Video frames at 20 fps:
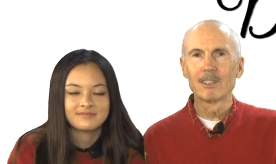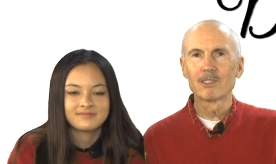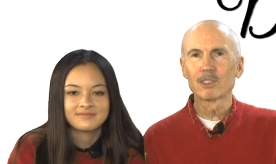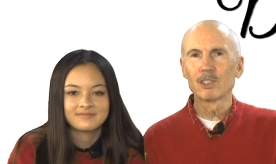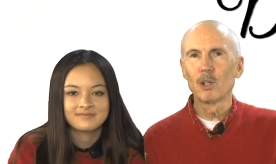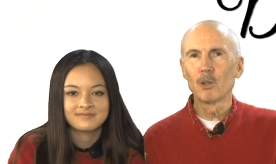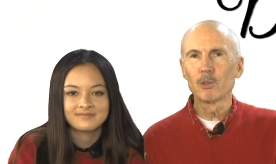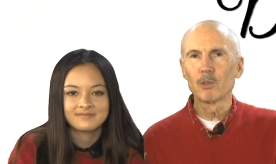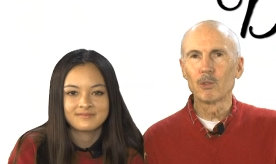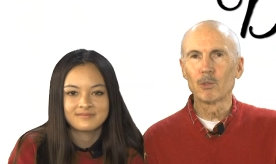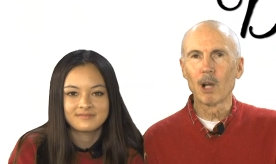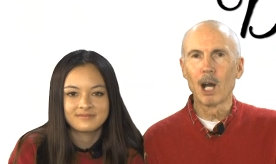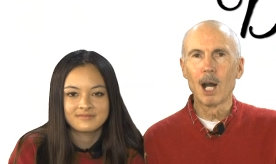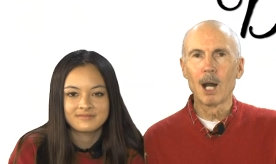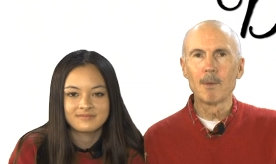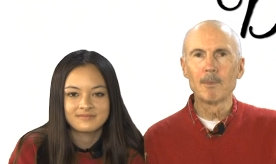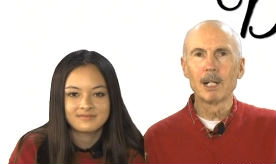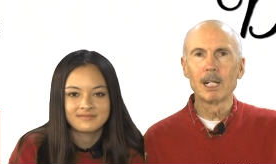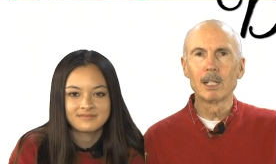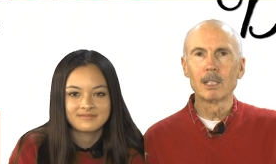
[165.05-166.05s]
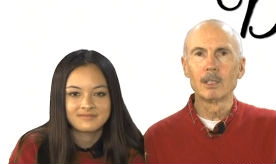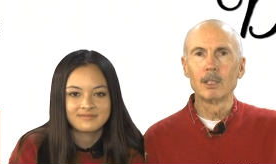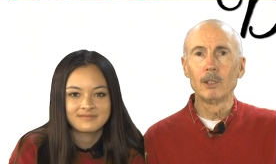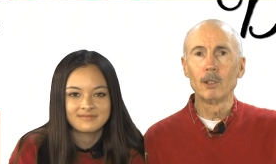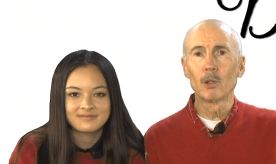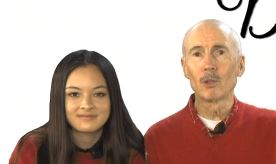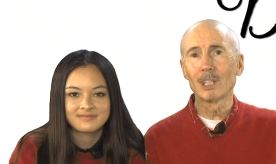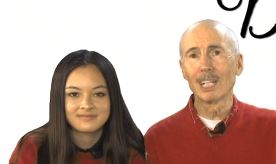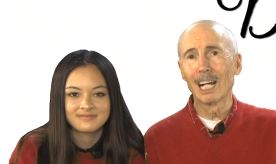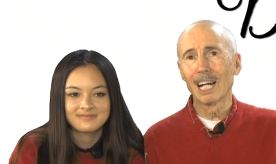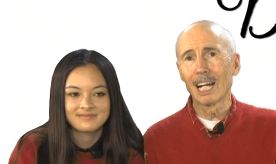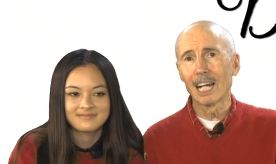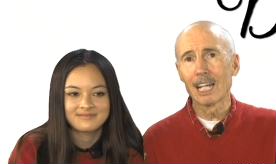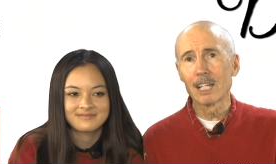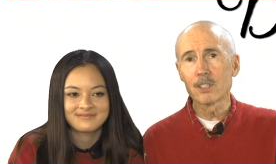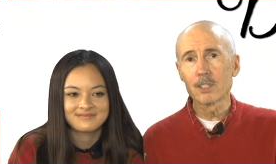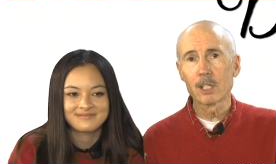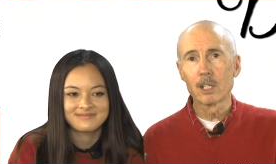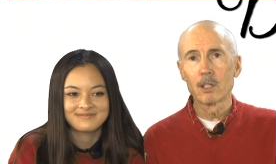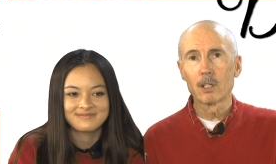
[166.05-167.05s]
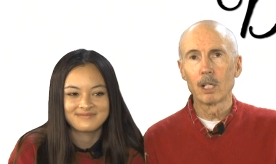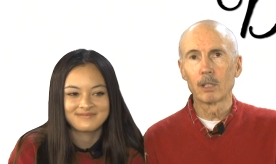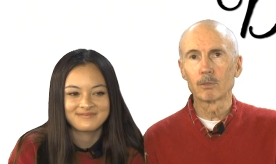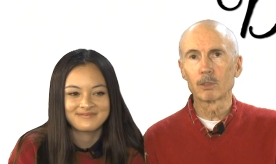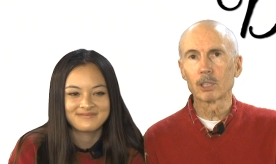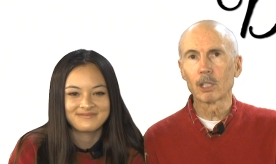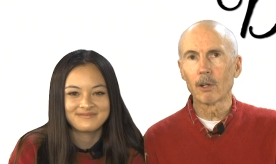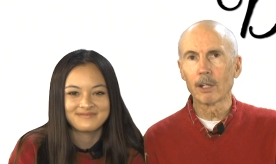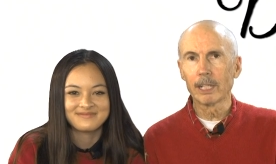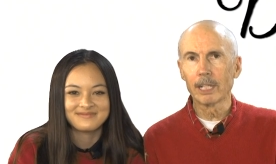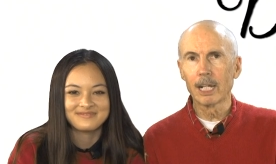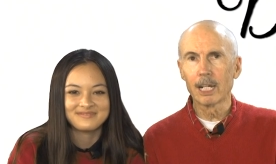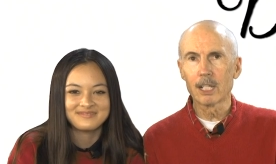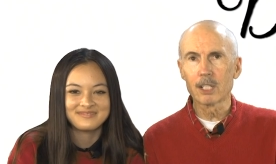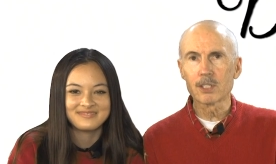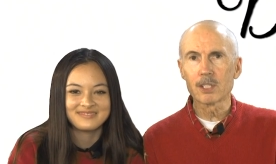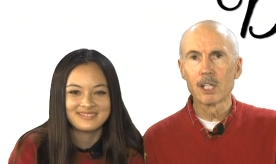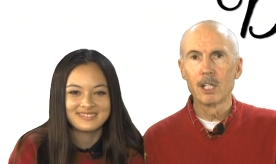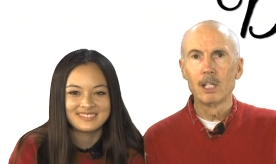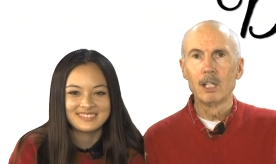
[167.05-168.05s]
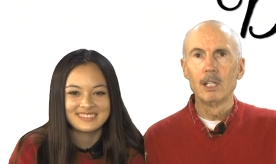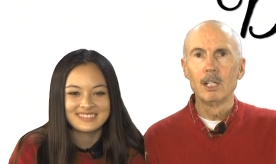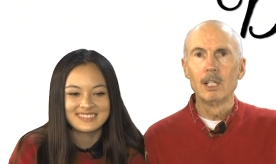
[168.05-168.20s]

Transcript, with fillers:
Speaker 1: There's no drama, no guys, oh, sorry guys.